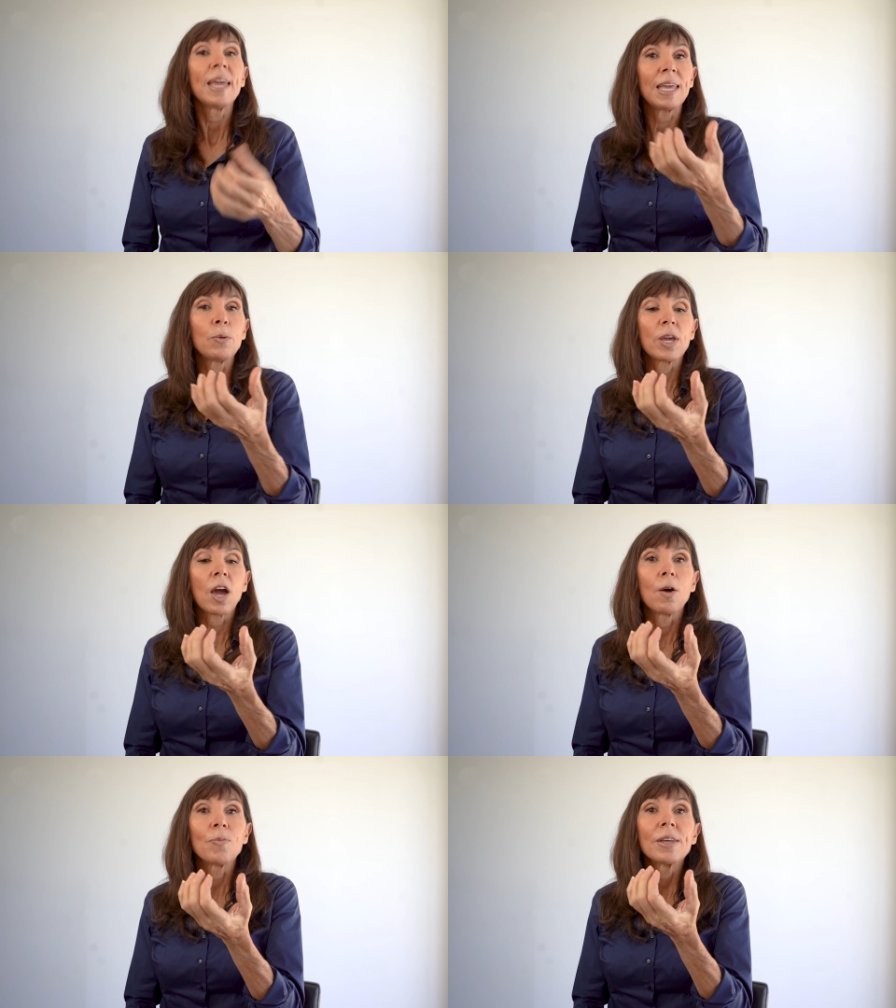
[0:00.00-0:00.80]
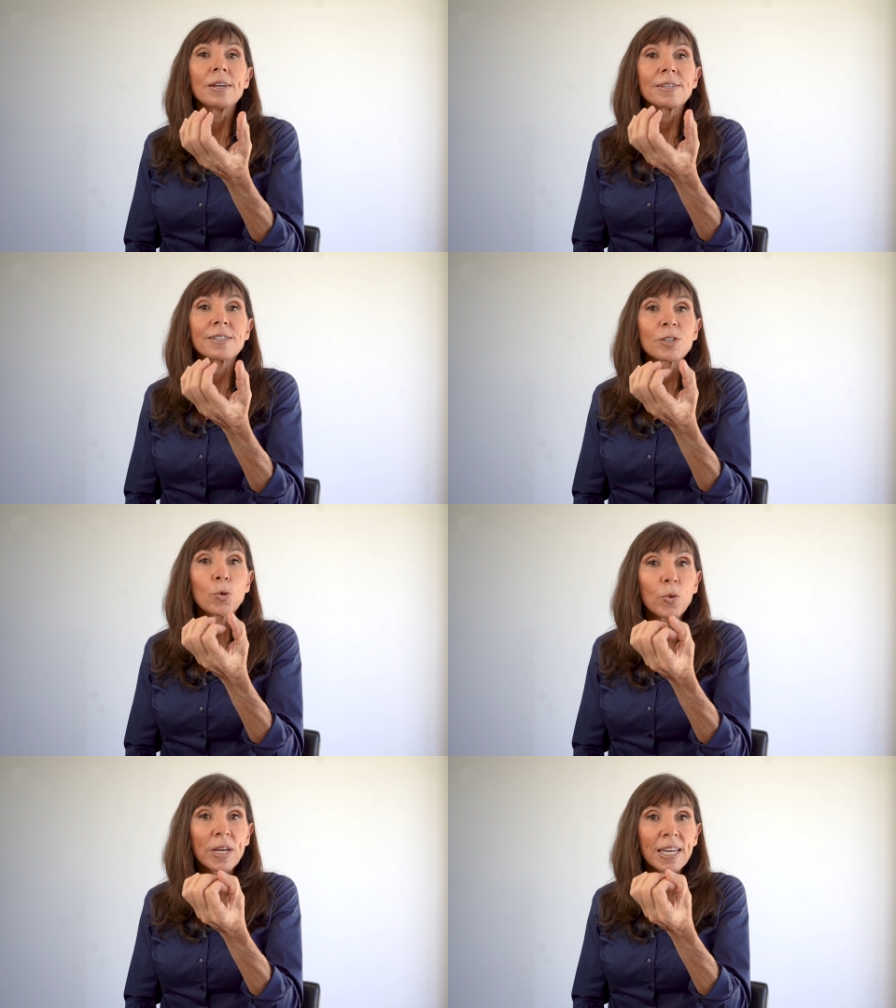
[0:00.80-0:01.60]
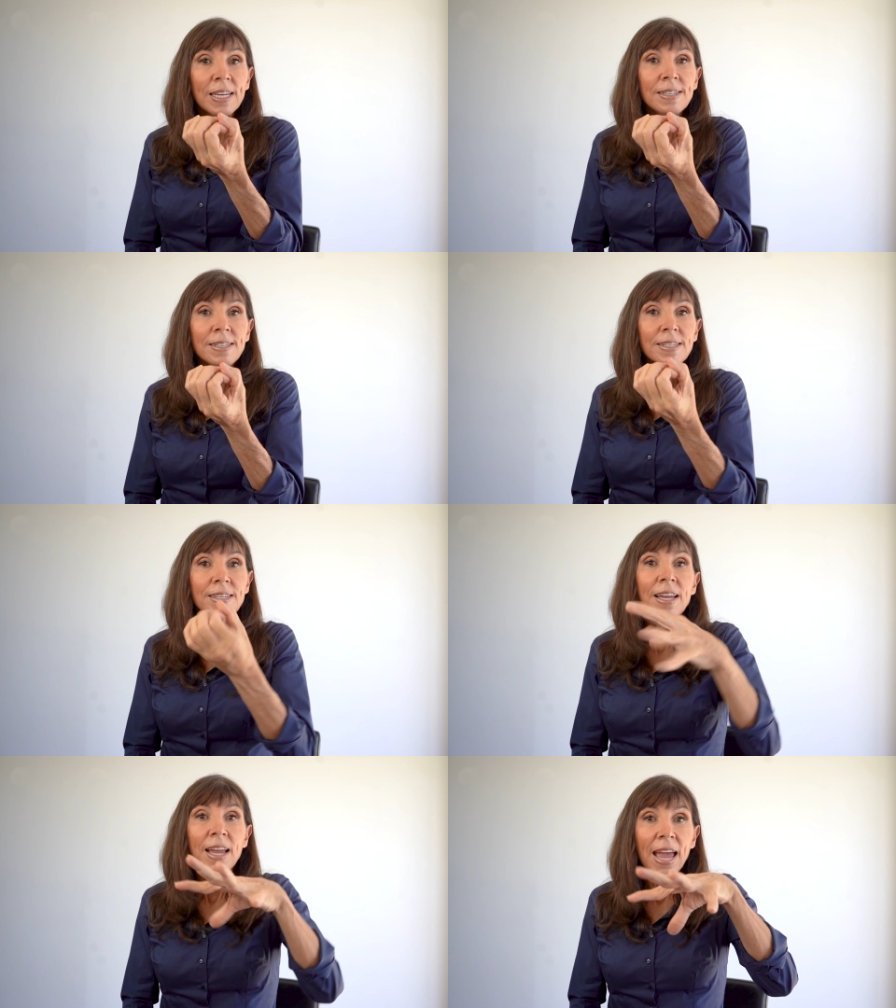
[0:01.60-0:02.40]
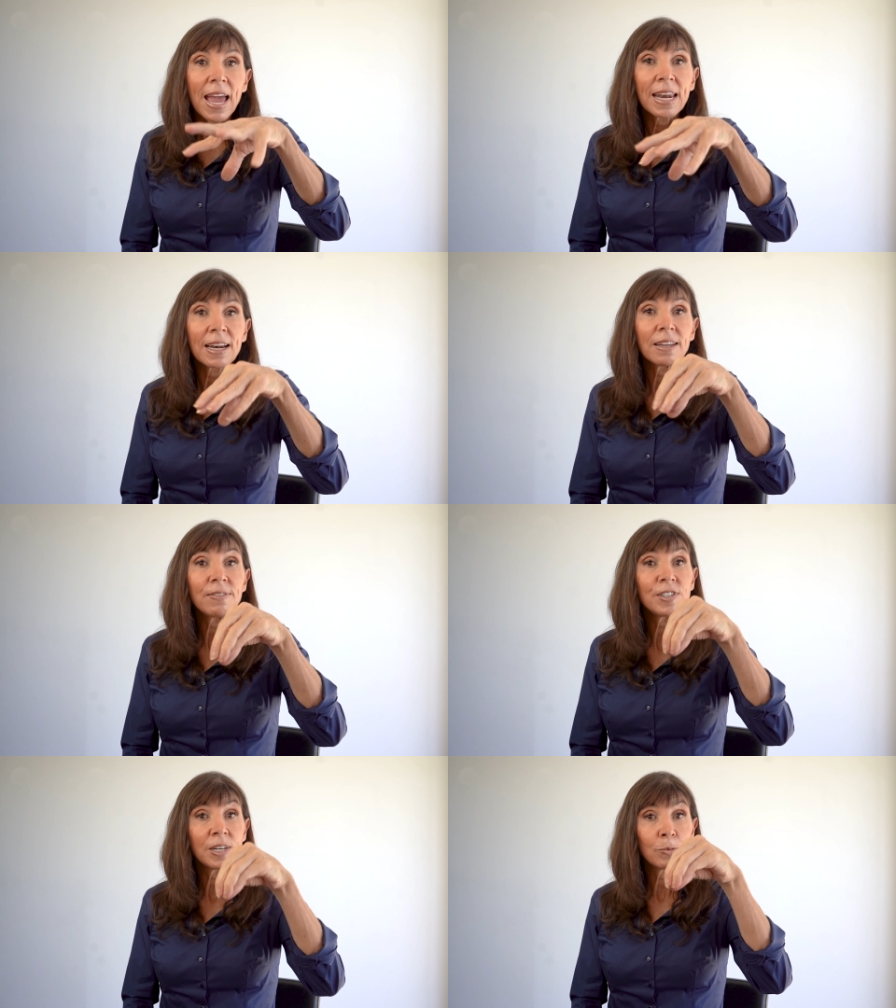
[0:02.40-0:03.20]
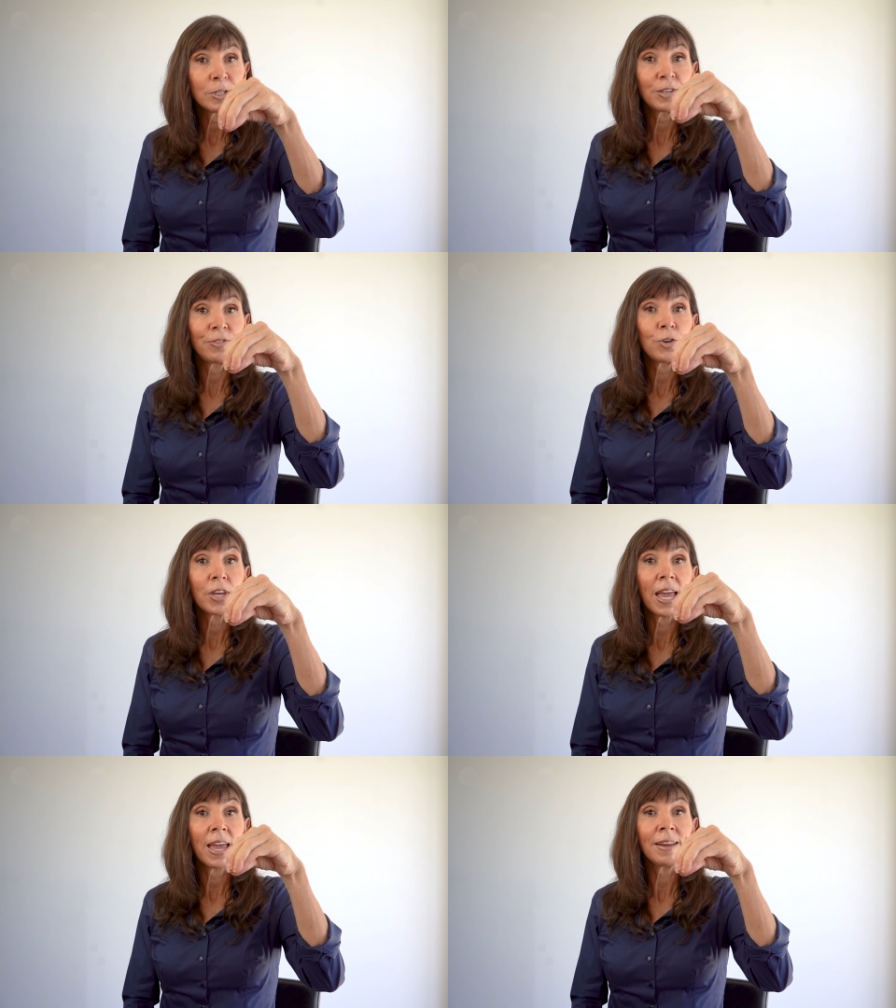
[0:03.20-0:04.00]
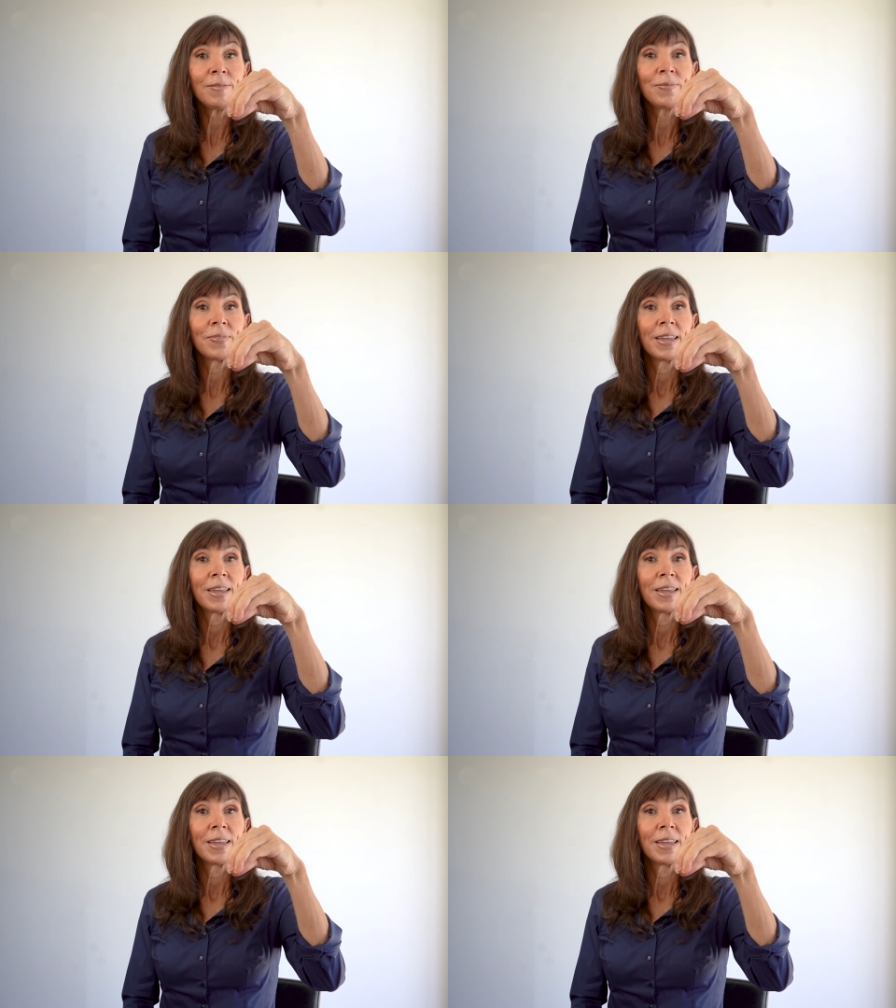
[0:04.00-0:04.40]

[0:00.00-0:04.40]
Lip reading: Here we go. Squeeze and lift inwards if you can.